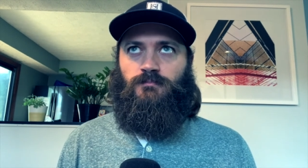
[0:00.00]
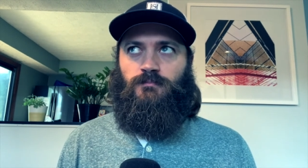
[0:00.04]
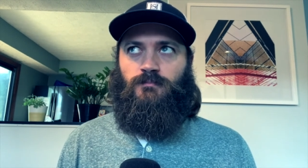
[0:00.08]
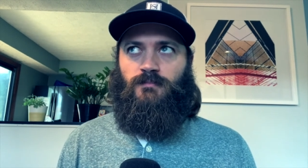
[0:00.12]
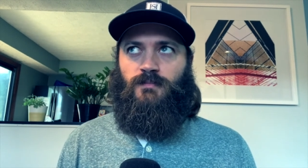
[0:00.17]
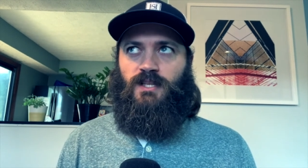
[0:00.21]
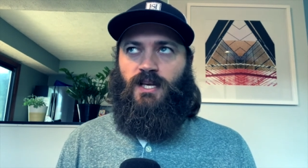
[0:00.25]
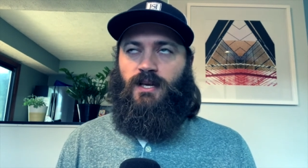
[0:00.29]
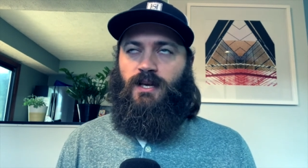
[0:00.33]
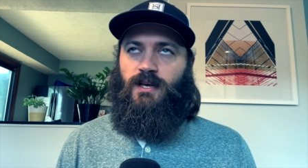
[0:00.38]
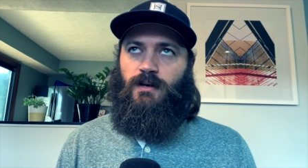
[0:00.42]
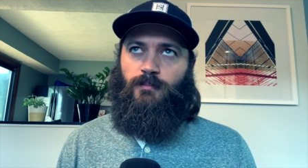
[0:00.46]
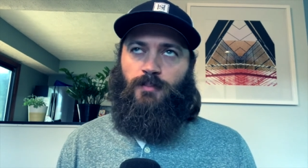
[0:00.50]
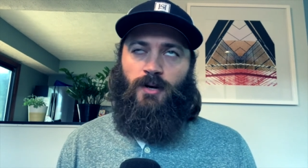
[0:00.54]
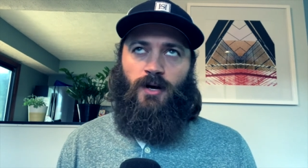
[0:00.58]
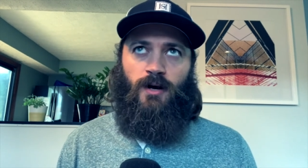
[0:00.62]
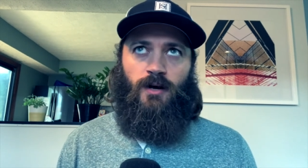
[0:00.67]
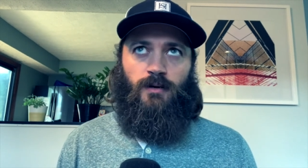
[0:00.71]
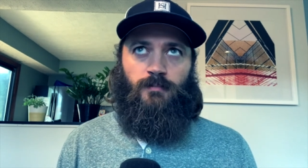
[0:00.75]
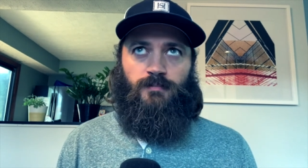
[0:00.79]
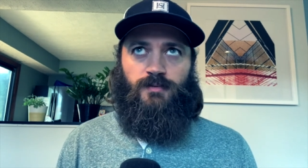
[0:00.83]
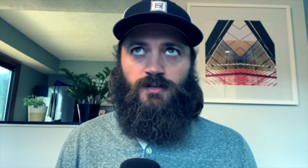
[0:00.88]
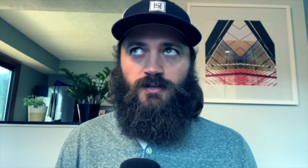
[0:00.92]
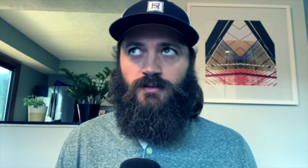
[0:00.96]
Hip
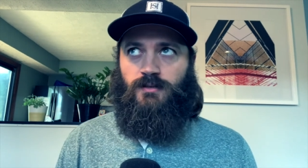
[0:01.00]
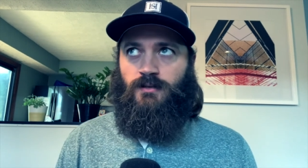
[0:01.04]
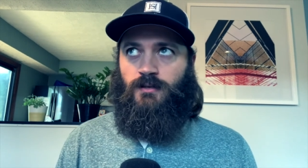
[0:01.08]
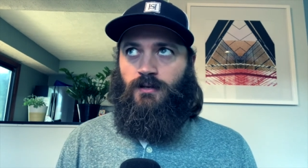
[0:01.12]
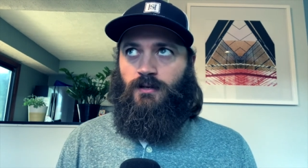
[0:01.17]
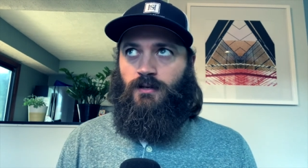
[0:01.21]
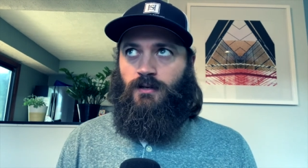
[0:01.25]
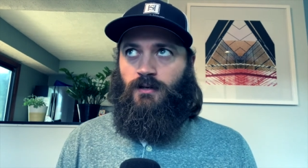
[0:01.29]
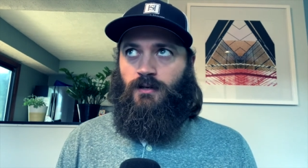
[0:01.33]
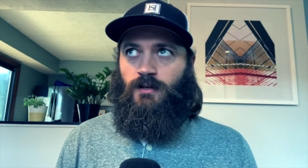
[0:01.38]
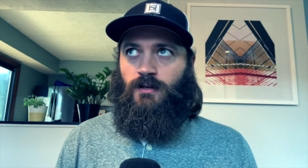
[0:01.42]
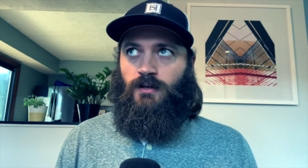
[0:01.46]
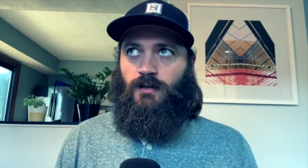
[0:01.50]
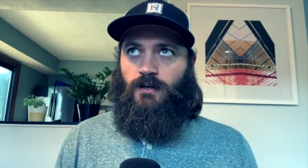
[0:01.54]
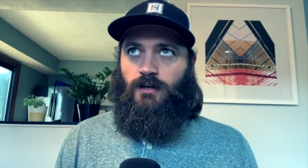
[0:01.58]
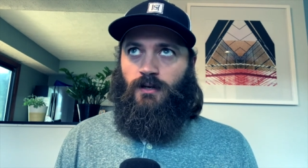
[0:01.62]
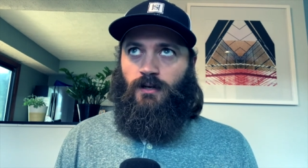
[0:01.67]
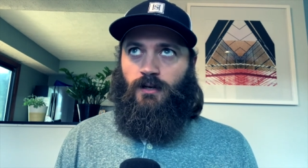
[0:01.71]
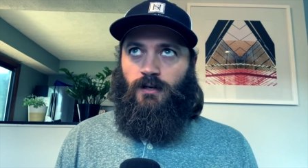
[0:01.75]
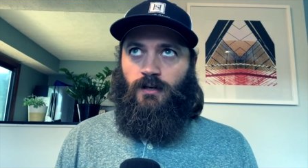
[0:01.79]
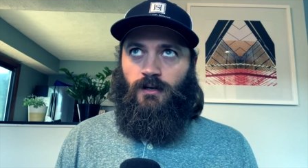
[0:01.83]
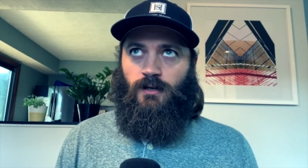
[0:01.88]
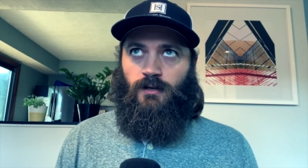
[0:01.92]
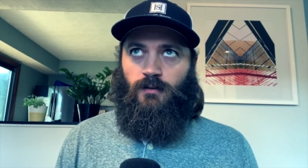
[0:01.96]
hop's
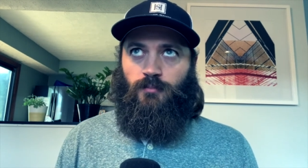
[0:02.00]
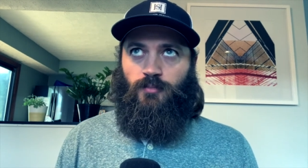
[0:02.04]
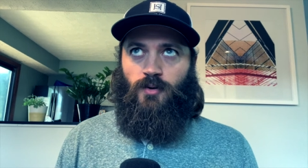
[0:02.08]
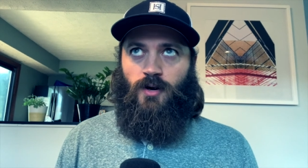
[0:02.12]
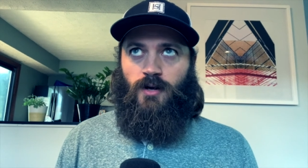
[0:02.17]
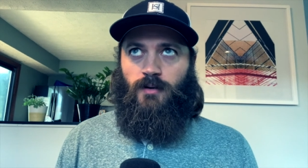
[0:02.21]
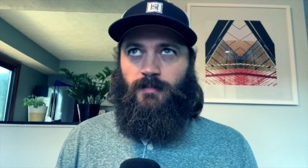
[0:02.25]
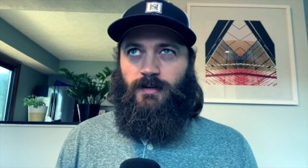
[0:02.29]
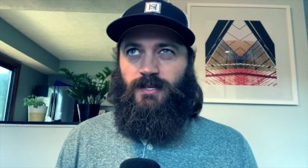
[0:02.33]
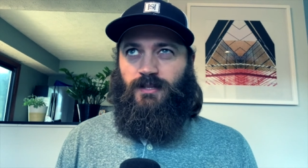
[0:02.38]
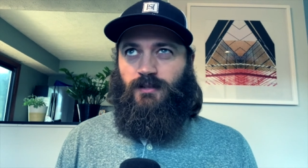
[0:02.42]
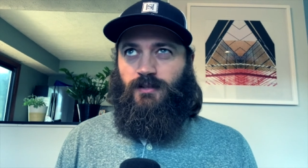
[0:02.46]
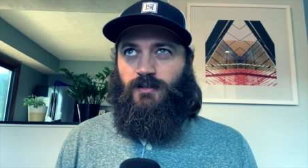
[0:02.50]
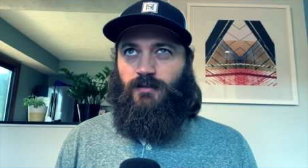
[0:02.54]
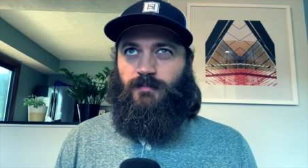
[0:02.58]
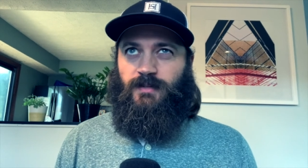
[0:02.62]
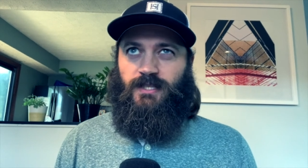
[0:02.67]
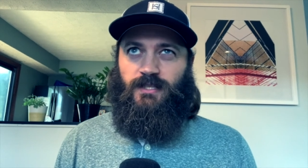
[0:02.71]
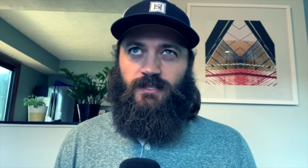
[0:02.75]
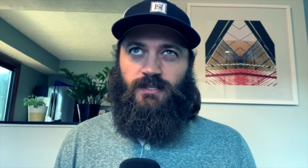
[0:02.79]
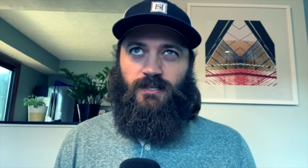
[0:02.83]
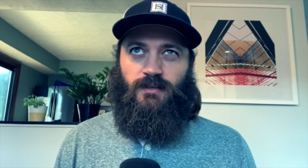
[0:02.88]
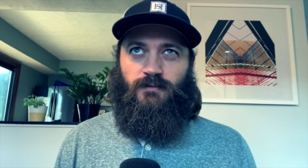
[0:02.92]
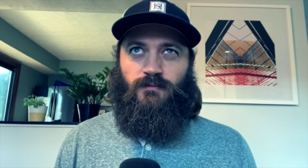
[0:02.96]
uh, probably a little
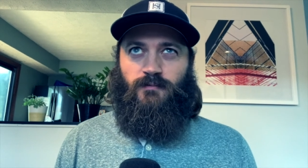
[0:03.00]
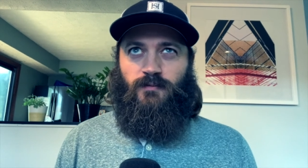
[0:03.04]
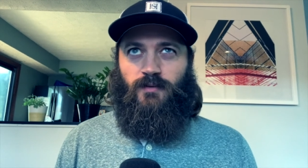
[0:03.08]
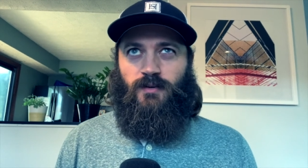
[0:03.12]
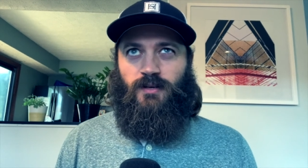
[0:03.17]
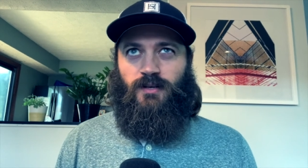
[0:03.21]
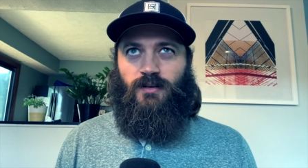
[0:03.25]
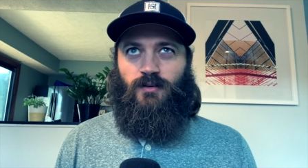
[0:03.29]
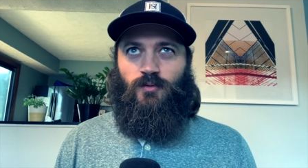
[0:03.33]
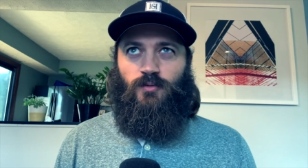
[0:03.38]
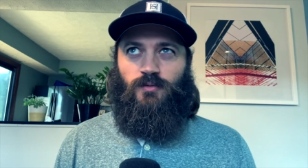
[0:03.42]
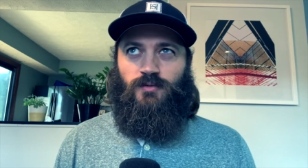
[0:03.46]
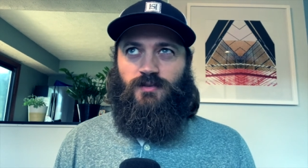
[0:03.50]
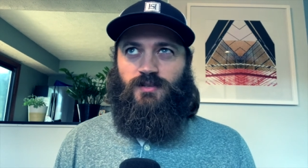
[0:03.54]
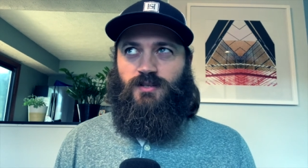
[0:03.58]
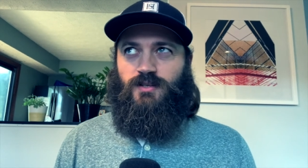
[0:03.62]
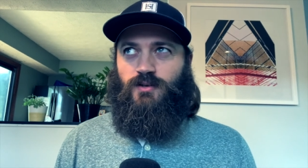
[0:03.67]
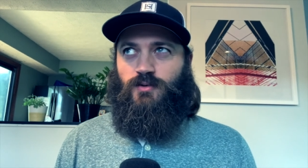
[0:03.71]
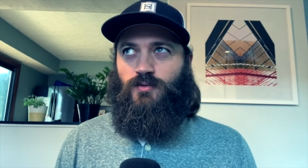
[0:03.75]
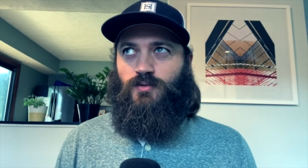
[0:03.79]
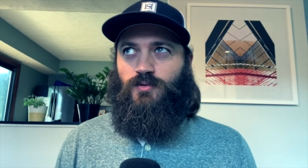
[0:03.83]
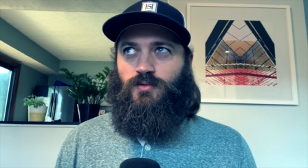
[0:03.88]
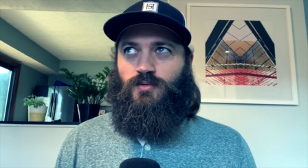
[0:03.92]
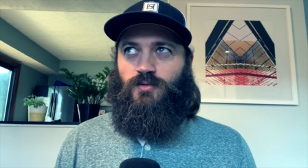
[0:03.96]
bit different, old
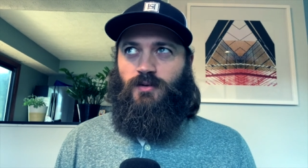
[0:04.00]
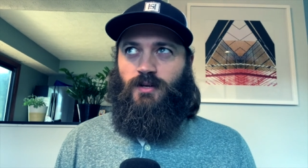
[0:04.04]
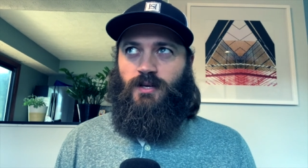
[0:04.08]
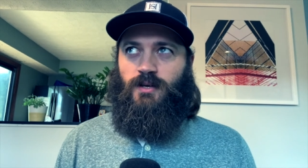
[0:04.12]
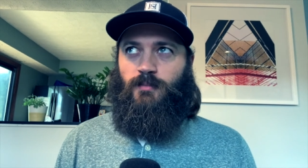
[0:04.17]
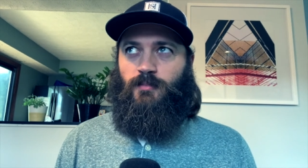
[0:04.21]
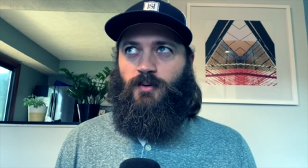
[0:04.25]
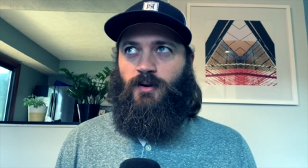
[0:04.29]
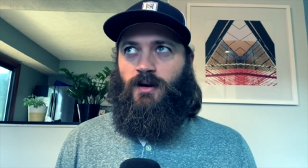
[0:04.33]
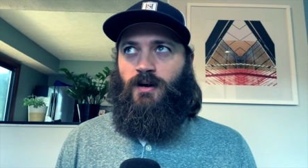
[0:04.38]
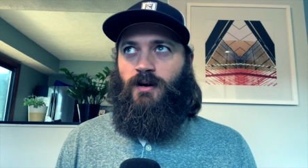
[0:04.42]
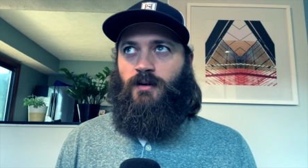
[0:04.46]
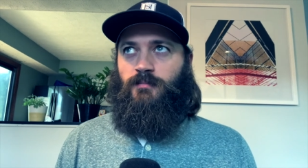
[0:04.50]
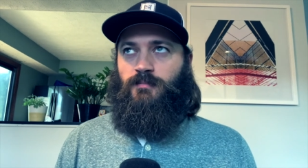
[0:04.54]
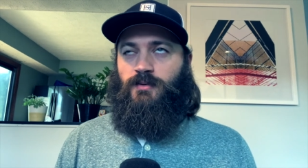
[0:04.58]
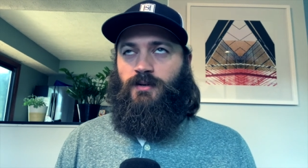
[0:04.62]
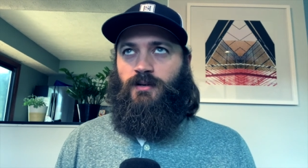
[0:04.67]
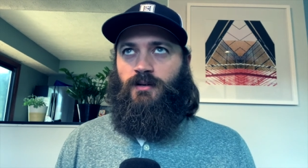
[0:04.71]
school hip hop.